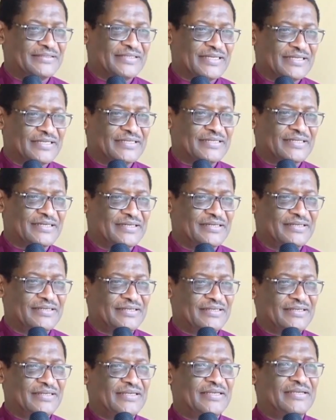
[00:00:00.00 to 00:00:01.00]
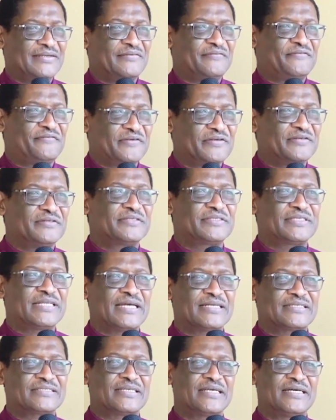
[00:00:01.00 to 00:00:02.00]
think he feels
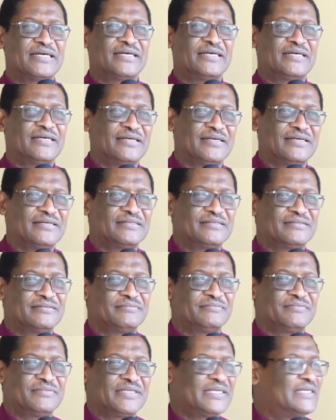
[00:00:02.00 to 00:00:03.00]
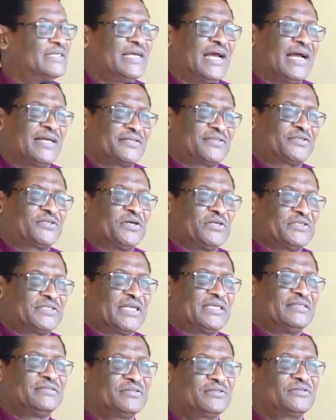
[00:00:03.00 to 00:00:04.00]
that he has
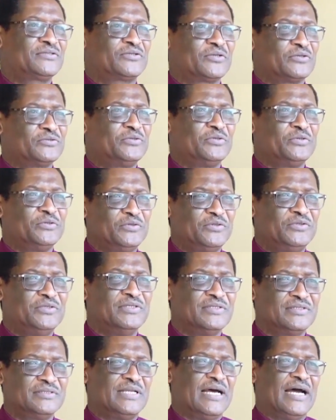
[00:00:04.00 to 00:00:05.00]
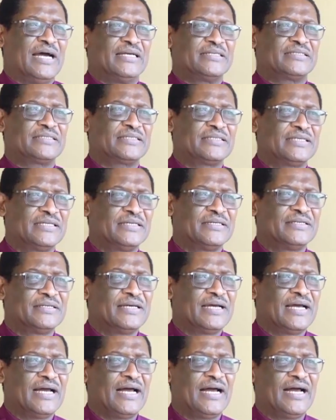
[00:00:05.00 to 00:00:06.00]
chosen to do that,
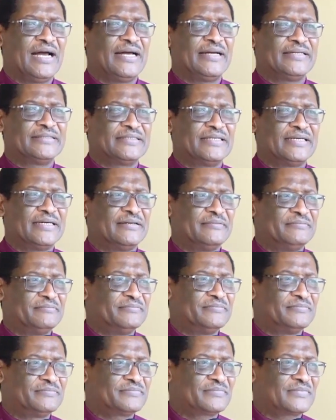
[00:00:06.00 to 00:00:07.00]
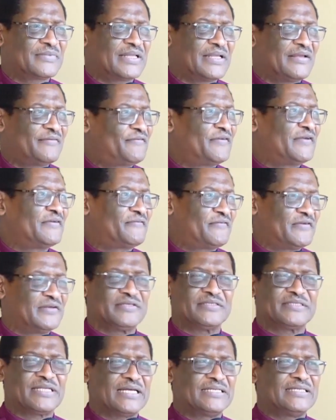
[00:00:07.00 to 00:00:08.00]
and if he
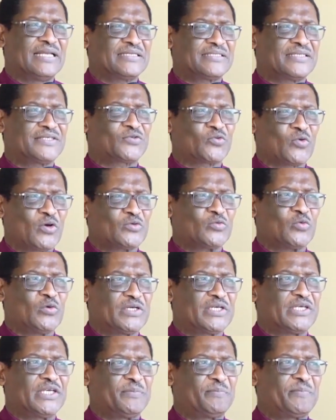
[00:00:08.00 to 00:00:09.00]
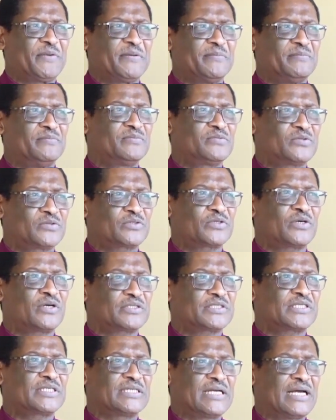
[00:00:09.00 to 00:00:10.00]
feels that that is what will keep him
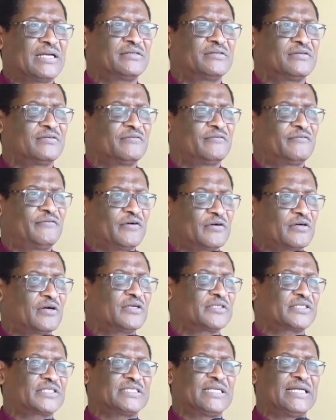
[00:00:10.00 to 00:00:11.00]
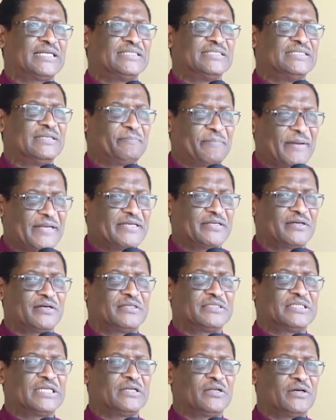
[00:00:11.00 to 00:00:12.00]
trusting and focusing and depending
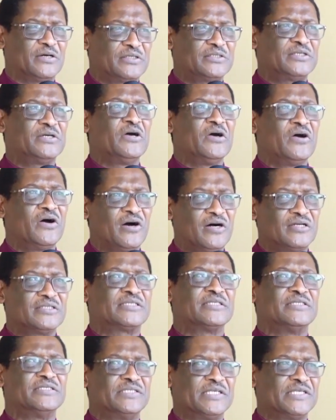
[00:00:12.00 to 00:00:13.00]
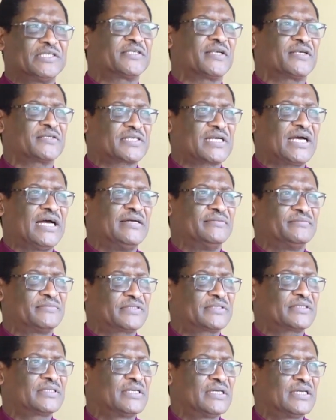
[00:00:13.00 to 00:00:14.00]
on the Lord until Jesus
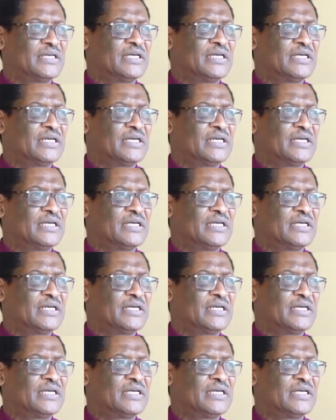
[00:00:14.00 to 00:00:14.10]
comes,